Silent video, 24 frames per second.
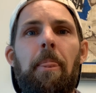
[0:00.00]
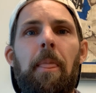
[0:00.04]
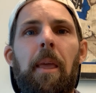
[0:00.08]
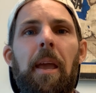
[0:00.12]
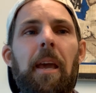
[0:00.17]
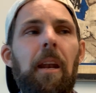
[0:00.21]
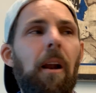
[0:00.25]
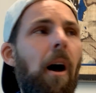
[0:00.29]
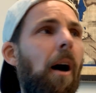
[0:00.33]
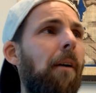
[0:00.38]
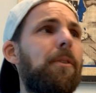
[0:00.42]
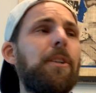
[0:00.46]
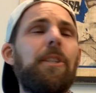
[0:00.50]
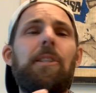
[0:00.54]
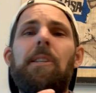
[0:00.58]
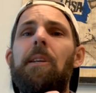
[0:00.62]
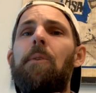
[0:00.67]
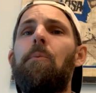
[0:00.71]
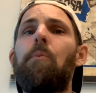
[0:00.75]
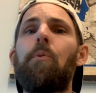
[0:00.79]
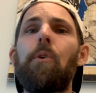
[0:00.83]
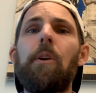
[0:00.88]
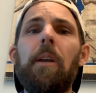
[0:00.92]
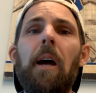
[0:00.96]
And obviously,
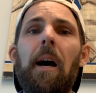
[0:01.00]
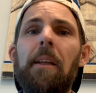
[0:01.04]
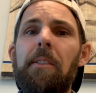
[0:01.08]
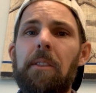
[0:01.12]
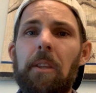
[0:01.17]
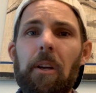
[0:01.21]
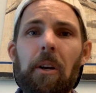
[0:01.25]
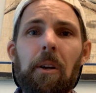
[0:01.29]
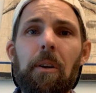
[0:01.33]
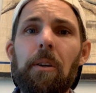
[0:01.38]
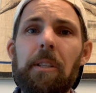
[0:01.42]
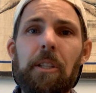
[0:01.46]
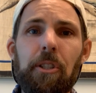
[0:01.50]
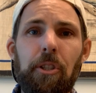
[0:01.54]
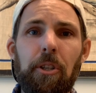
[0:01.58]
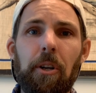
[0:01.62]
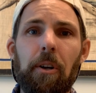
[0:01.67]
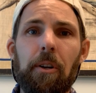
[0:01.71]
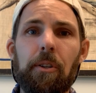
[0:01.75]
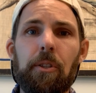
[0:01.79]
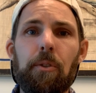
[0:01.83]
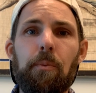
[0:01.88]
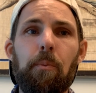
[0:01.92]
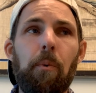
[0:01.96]
we're not the early
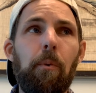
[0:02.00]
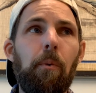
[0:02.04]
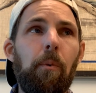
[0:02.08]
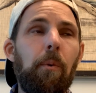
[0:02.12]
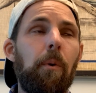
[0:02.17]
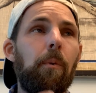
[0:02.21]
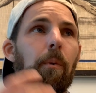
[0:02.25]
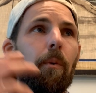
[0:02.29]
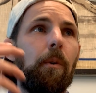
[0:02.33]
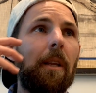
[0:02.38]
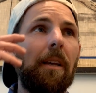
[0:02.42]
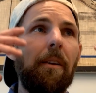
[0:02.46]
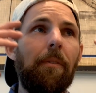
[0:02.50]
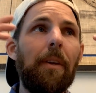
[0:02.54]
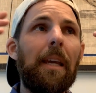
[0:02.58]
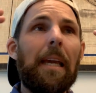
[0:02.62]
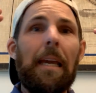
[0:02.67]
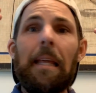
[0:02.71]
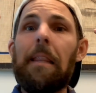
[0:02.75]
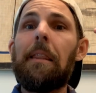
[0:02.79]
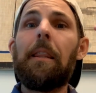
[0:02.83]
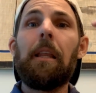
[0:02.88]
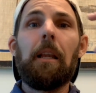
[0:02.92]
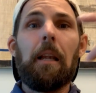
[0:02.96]
church. We're living
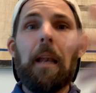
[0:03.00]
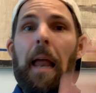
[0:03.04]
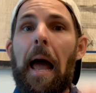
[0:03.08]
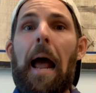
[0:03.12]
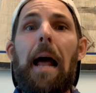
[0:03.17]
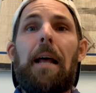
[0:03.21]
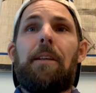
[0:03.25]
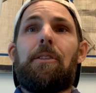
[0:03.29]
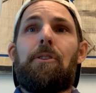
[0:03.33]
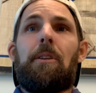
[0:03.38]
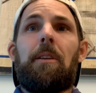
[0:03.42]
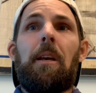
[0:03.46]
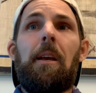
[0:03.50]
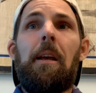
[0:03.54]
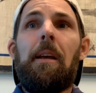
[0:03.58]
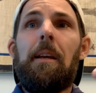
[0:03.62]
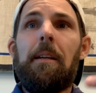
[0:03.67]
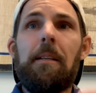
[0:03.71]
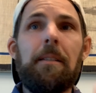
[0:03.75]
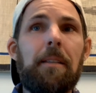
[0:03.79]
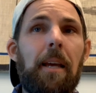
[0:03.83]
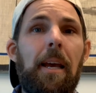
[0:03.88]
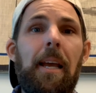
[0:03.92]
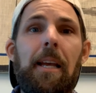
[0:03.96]
in the last
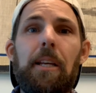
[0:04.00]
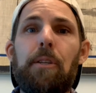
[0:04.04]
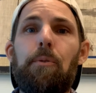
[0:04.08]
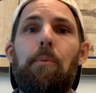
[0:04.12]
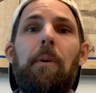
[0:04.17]
days.